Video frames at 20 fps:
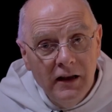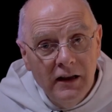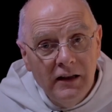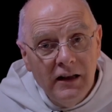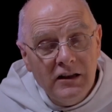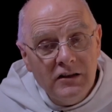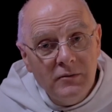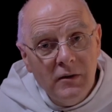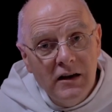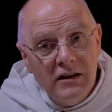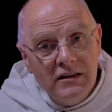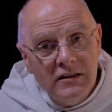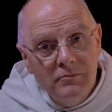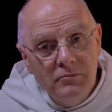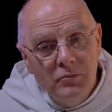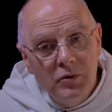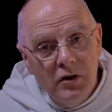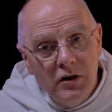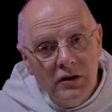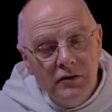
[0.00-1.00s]
And that's why it's
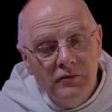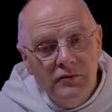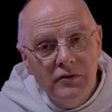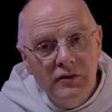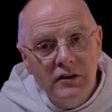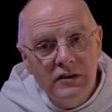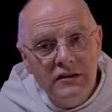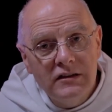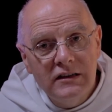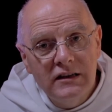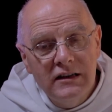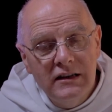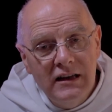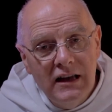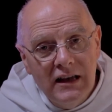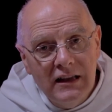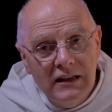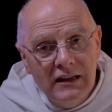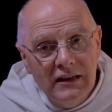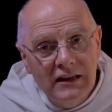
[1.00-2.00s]
important for us to
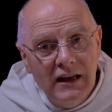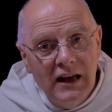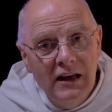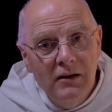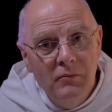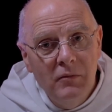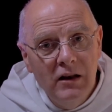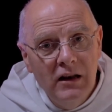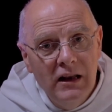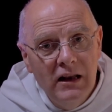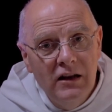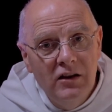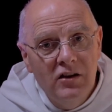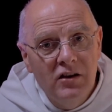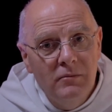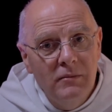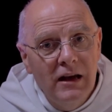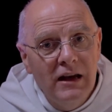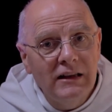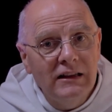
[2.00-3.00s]
take the time we need
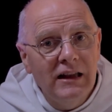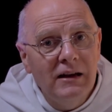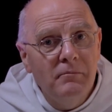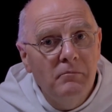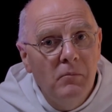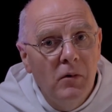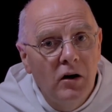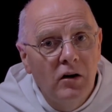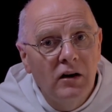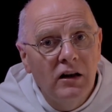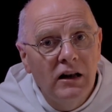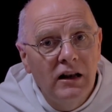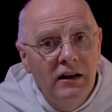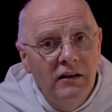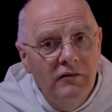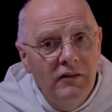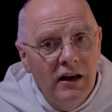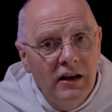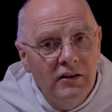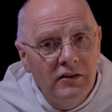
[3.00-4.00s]
to make that moral
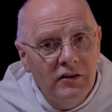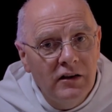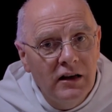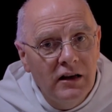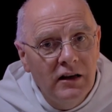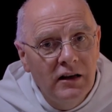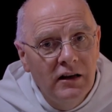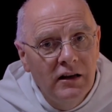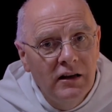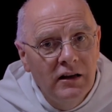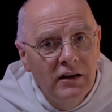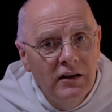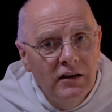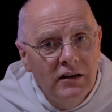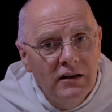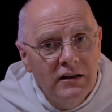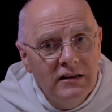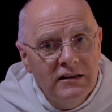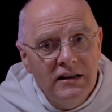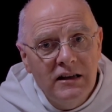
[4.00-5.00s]
inventory,
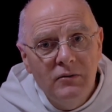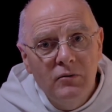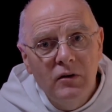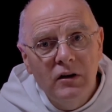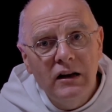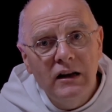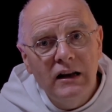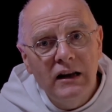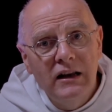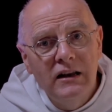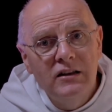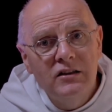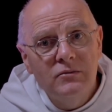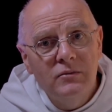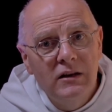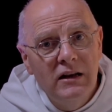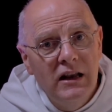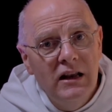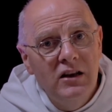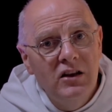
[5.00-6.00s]
to see what it is
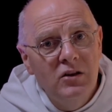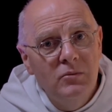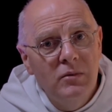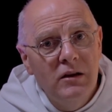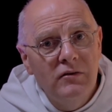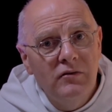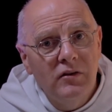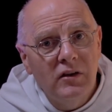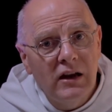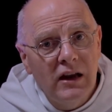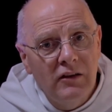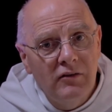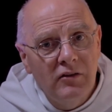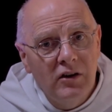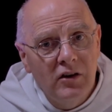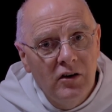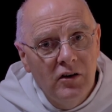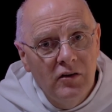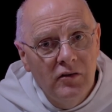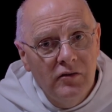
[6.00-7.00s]
we need to be
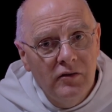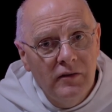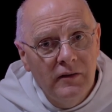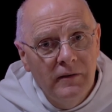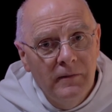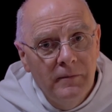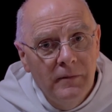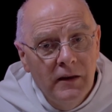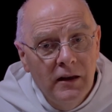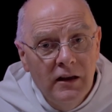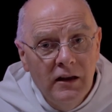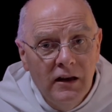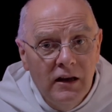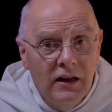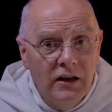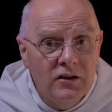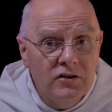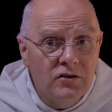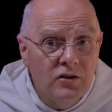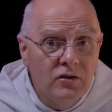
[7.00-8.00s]
forgiven of.
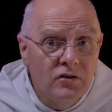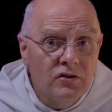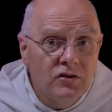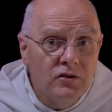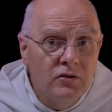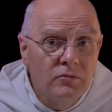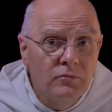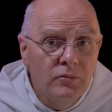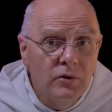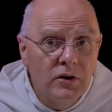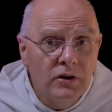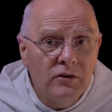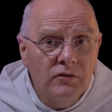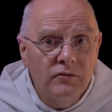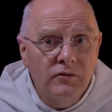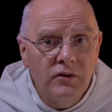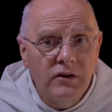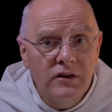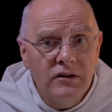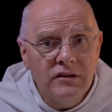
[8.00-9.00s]
And it's also
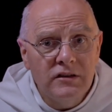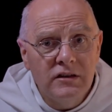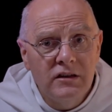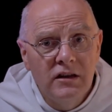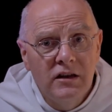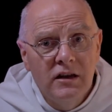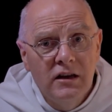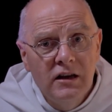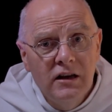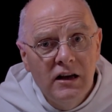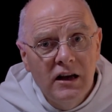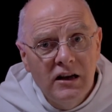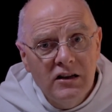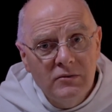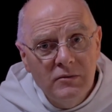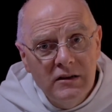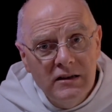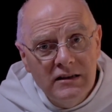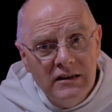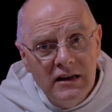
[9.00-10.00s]
important for us,
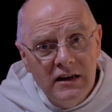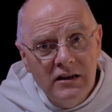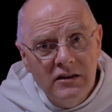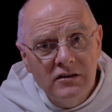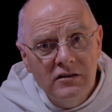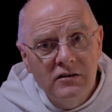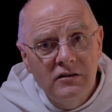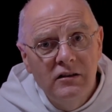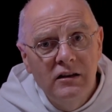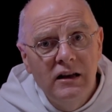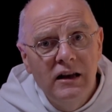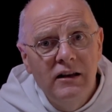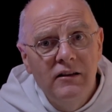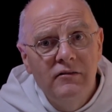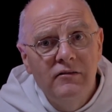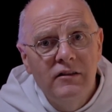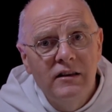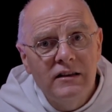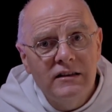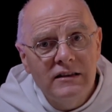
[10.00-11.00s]
as we seek to
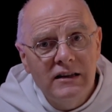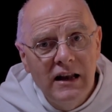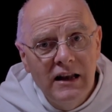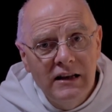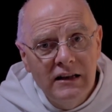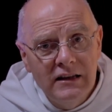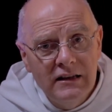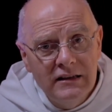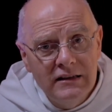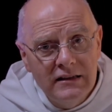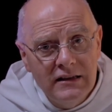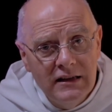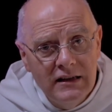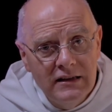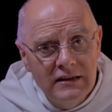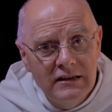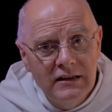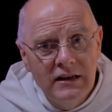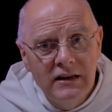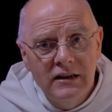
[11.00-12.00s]
live this Lenten
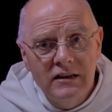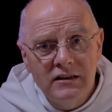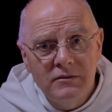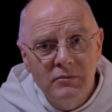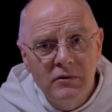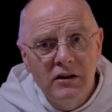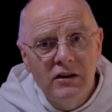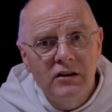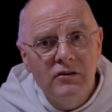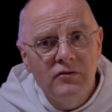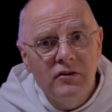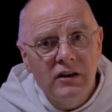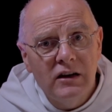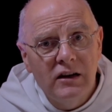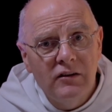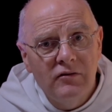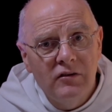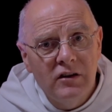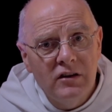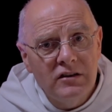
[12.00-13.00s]
season spirit of
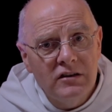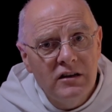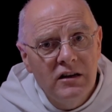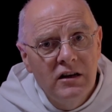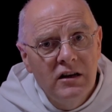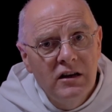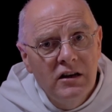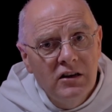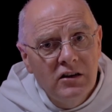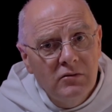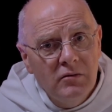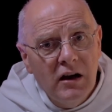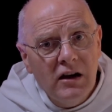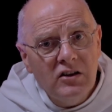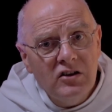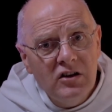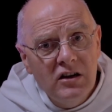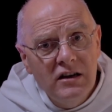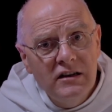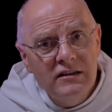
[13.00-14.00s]
forgiveness, to
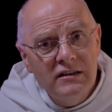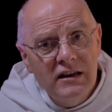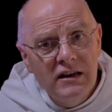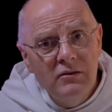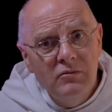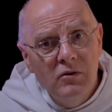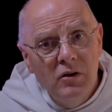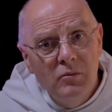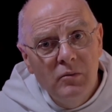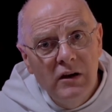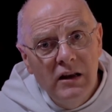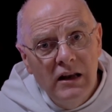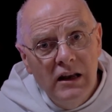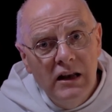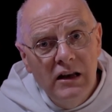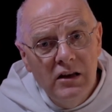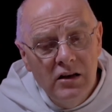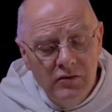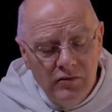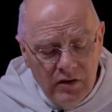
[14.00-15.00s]
actually see what we
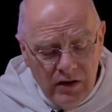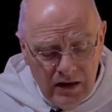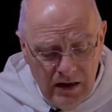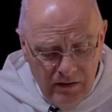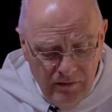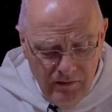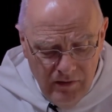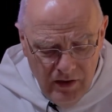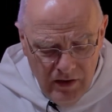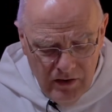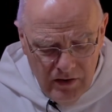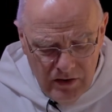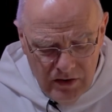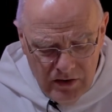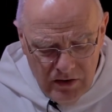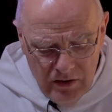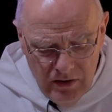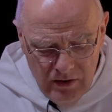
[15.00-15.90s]
need to forgive others